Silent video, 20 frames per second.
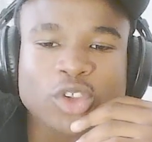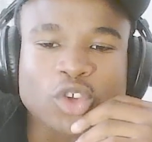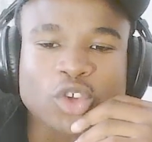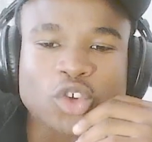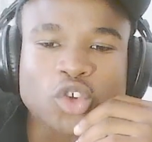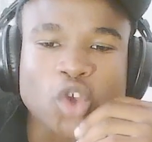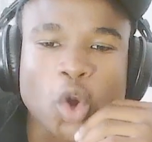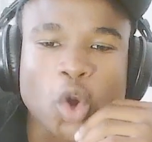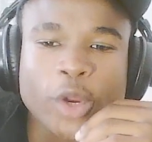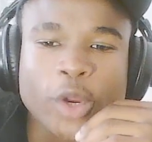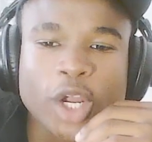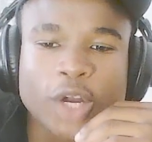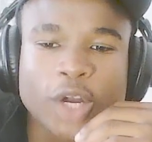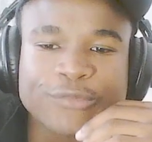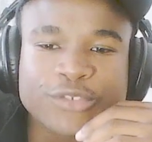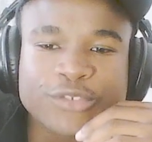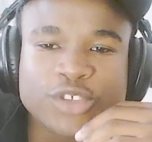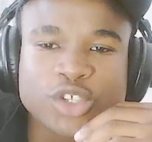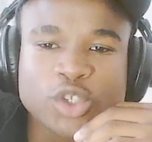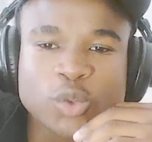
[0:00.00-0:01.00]
the story
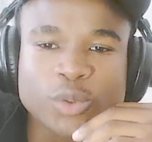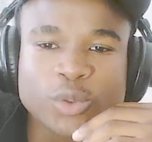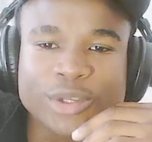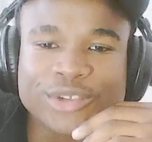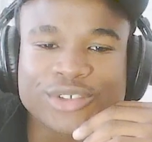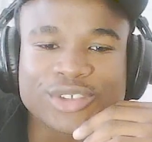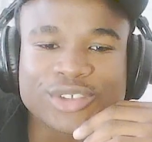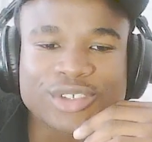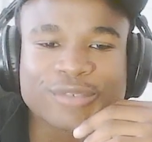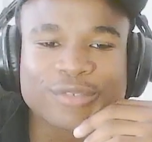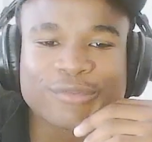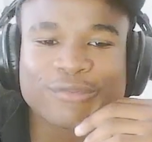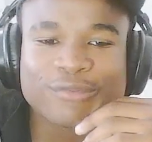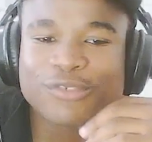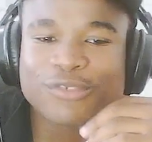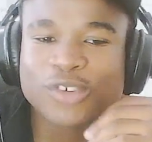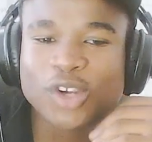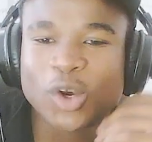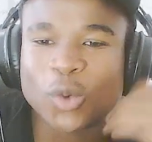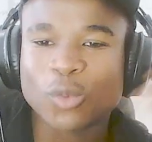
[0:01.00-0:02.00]
onto you. It just
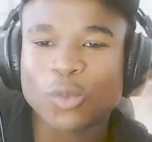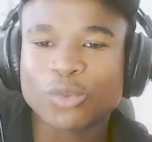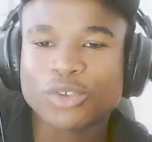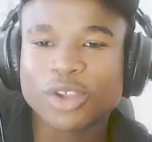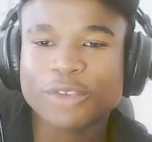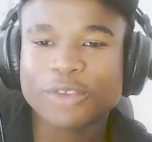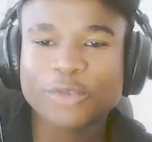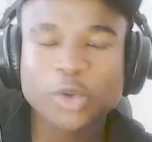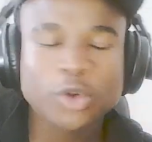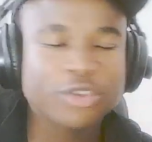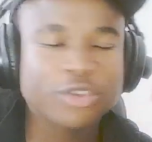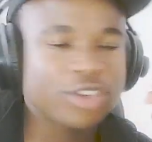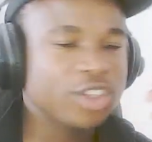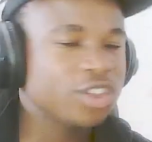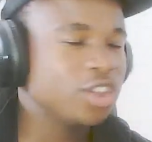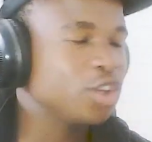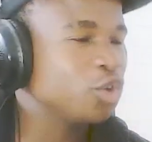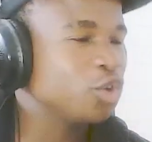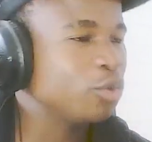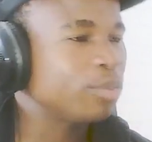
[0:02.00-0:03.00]
flows. Of course, there's a
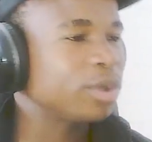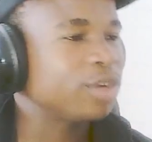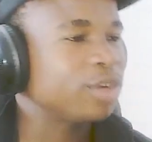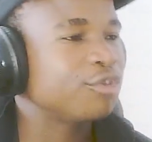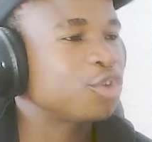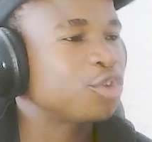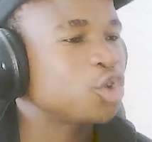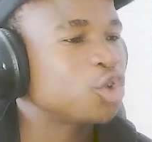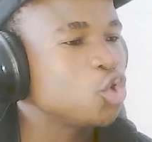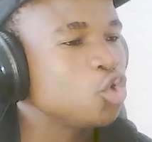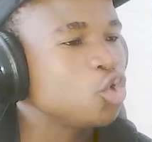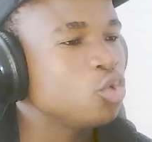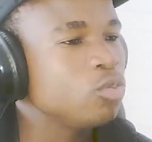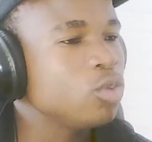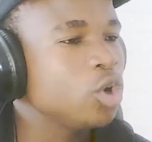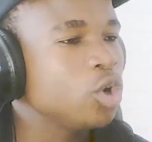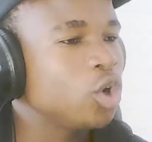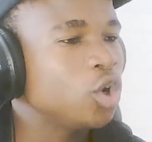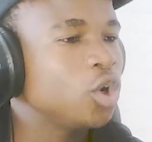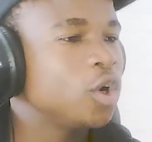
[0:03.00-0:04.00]
little bit of
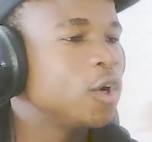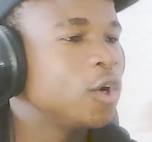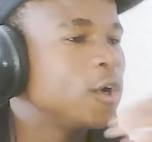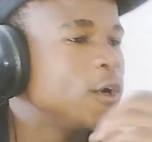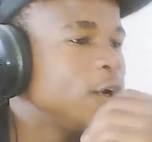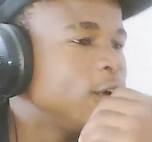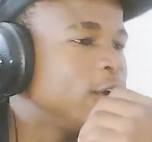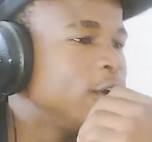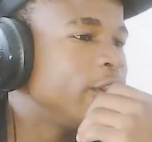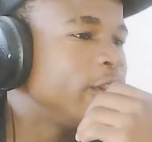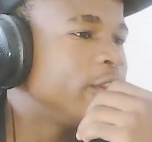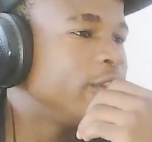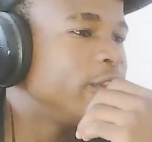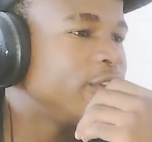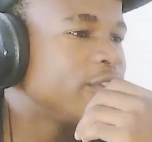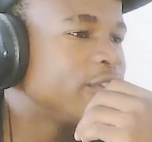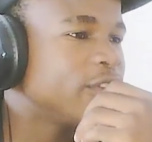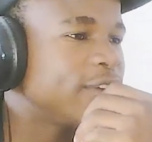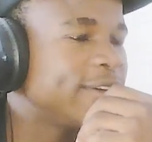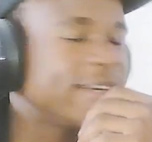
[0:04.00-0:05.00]
humor.
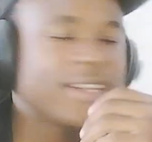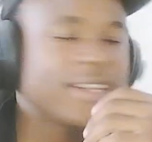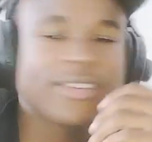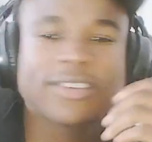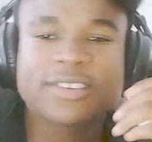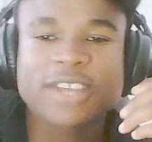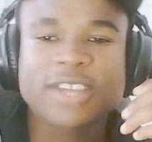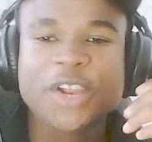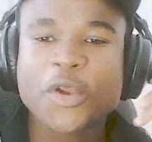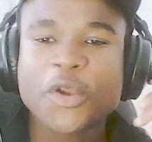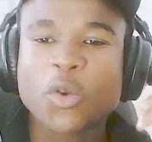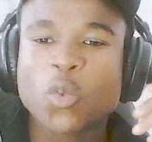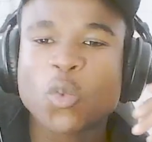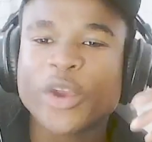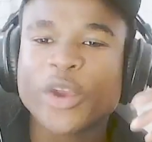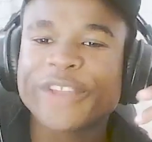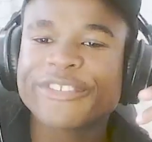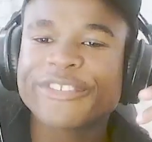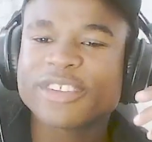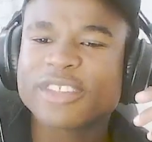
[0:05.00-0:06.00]
There's a necessary
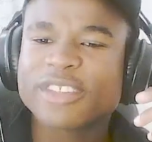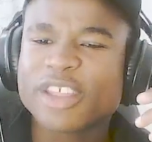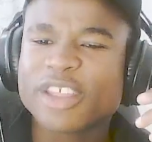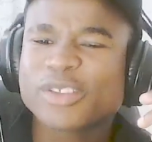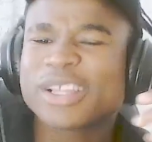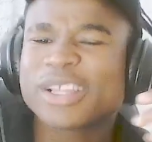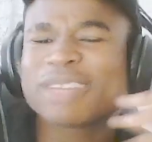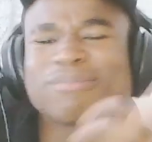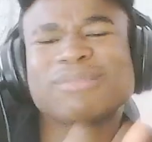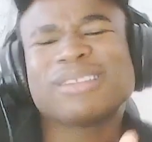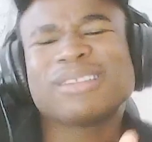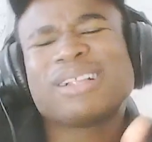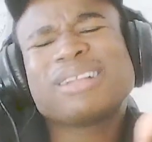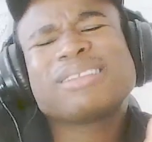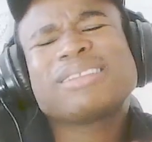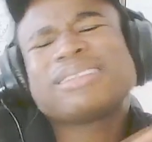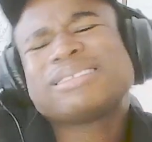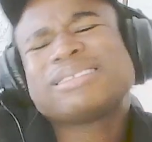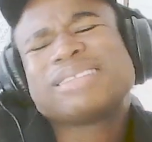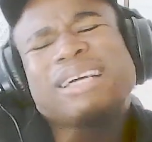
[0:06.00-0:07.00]
wit that you're like,
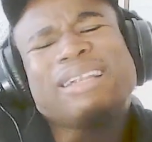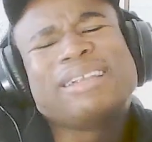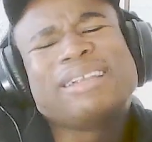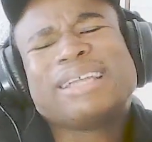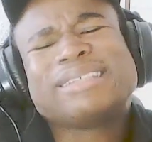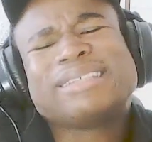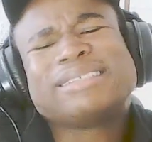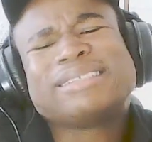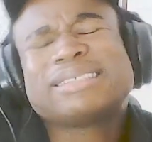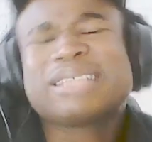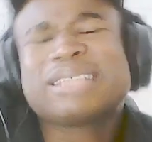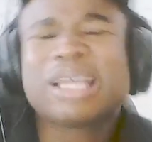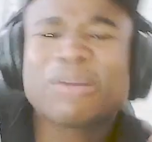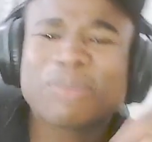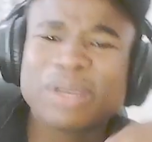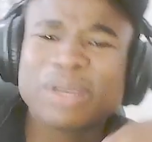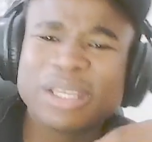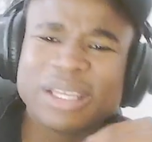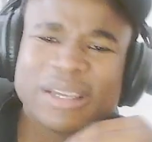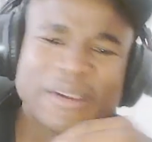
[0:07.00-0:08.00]
that's not
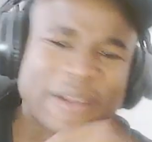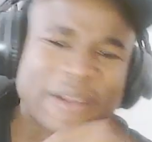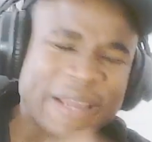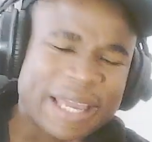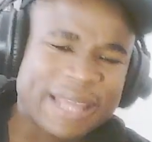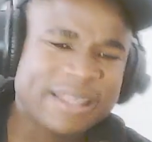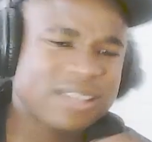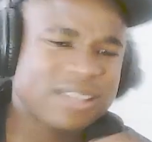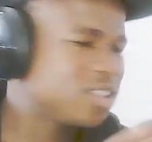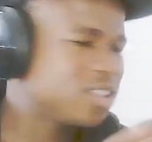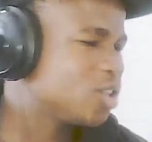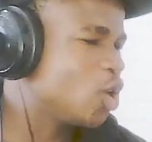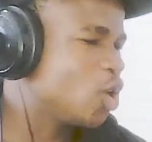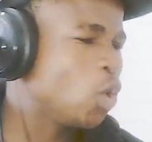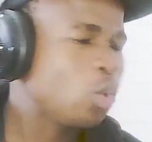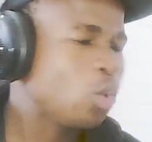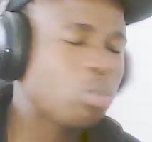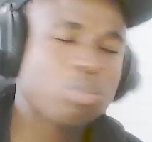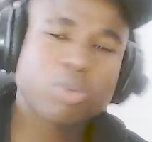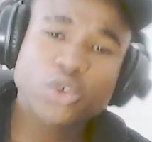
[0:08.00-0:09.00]
necessary. And there's this
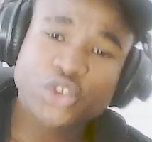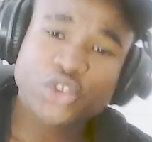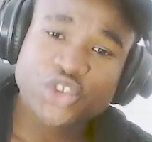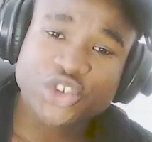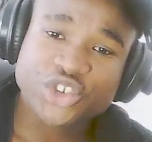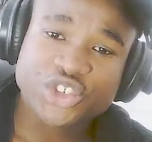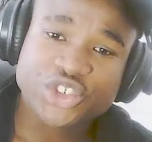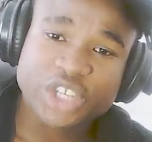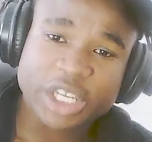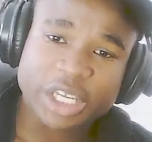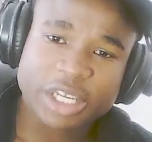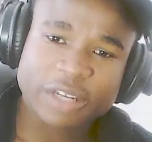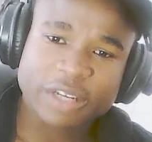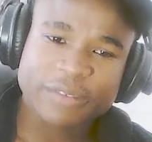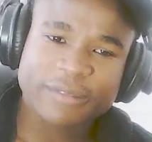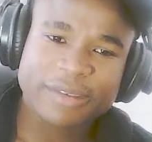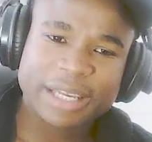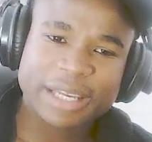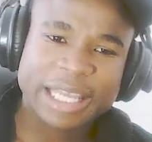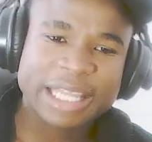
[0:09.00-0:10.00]
whole butcher chick.
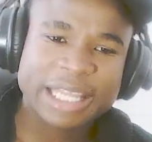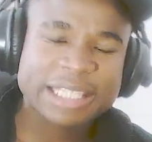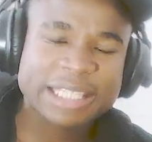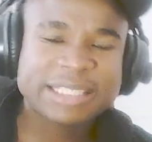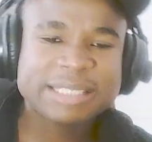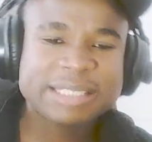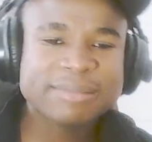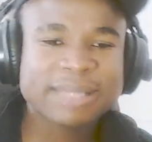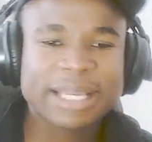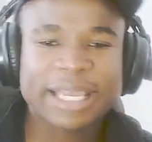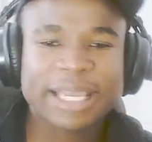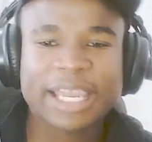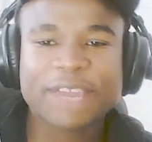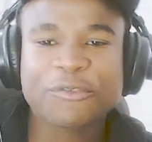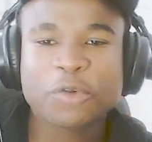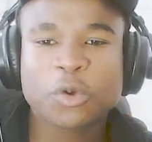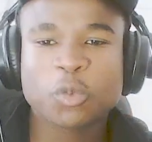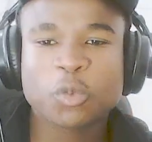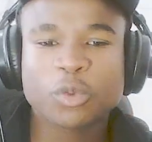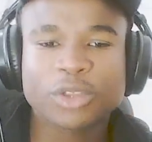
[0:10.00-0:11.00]
And it seems like
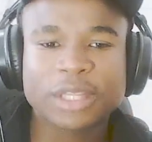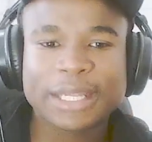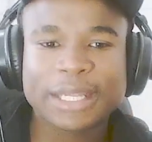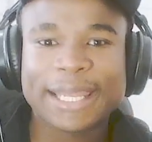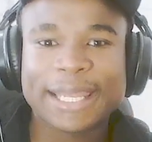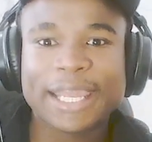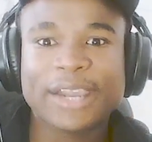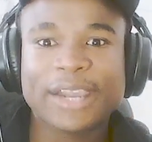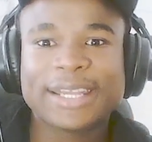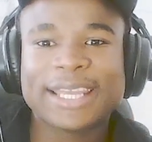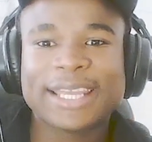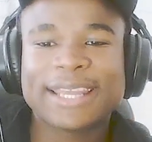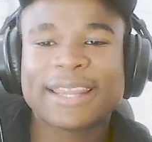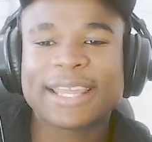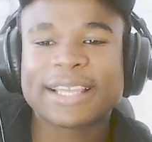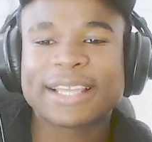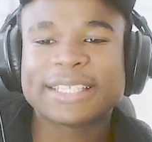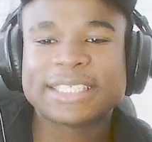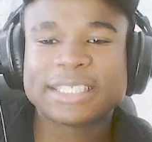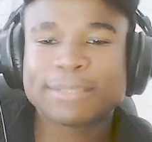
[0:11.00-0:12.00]
everyone with the near-death
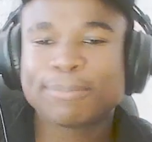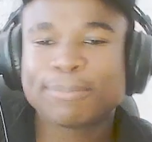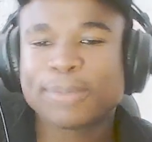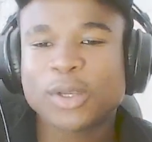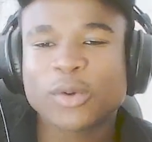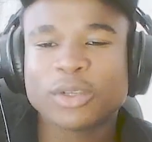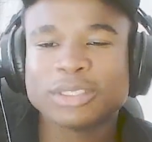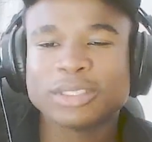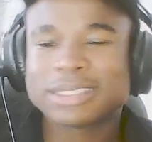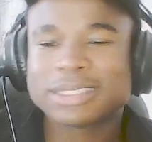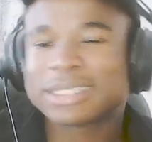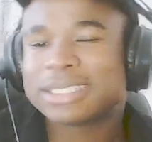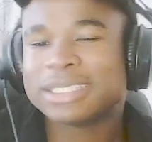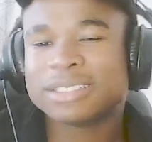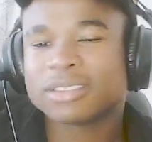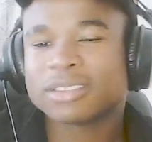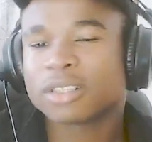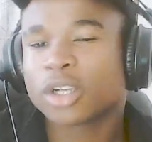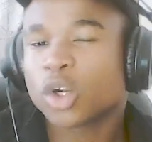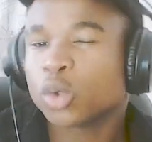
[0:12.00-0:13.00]
experience
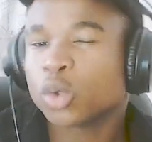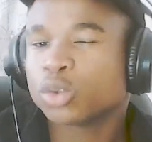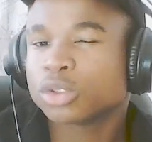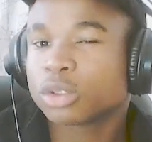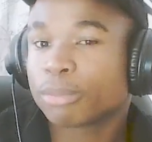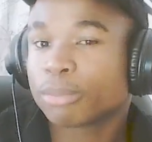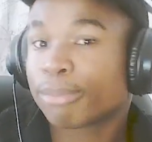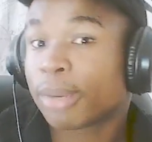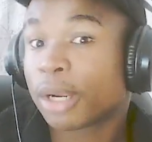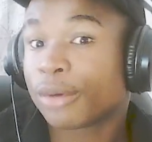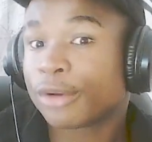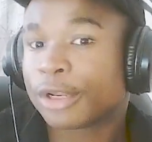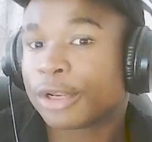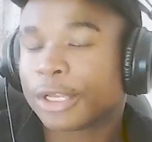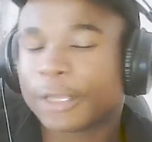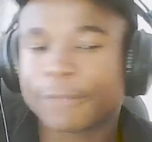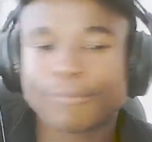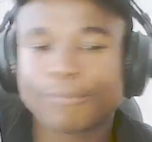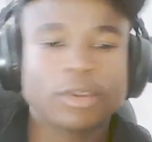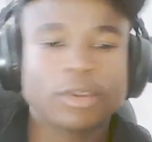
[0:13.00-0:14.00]
sees a ghost, apparently.